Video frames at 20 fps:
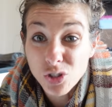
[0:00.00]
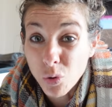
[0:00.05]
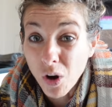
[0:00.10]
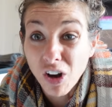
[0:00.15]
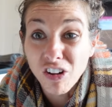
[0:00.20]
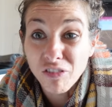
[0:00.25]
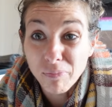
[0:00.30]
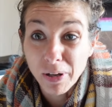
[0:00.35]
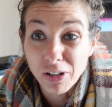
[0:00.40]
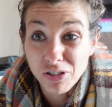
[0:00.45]

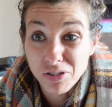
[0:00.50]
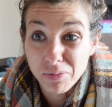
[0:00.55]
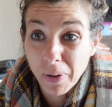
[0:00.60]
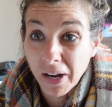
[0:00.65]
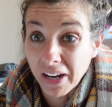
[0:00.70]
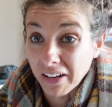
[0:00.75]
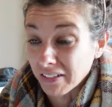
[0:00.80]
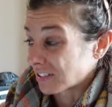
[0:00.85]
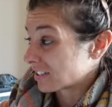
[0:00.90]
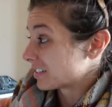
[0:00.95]
12 pairs of
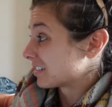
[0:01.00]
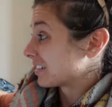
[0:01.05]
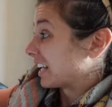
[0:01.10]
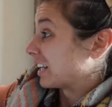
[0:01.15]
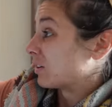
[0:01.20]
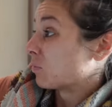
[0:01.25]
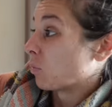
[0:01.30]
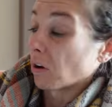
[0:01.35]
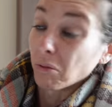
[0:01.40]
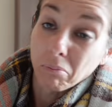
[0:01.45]
pants
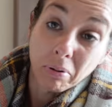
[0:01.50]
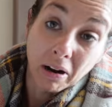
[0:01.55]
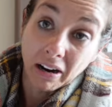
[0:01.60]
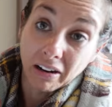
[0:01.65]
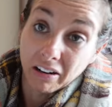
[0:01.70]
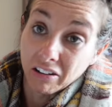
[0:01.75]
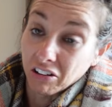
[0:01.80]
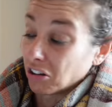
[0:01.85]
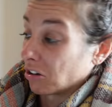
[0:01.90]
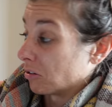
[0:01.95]
in one
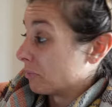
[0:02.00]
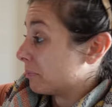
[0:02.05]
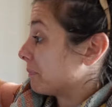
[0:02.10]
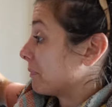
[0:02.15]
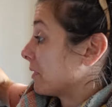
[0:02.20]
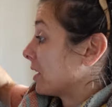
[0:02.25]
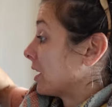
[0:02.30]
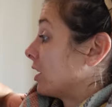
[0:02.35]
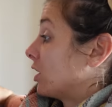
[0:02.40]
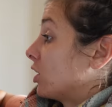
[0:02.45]
packing cube.
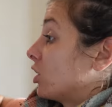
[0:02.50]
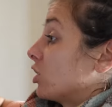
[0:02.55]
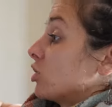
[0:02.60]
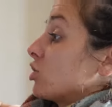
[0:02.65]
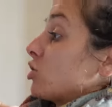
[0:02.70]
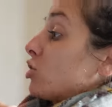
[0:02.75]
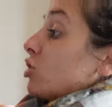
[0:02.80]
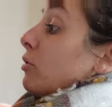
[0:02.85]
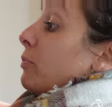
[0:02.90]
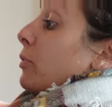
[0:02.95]

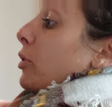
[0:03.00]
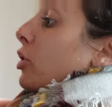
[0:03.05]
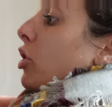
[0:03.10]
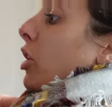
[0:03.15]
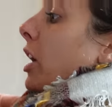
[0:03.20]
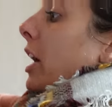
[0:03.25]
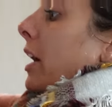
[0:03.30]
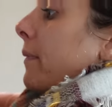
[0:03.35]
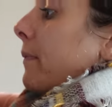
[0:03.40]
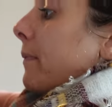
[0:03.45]
Super
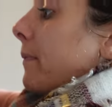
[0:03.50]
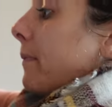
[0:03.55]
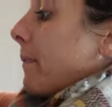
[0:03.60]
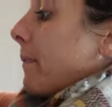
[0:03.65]
great.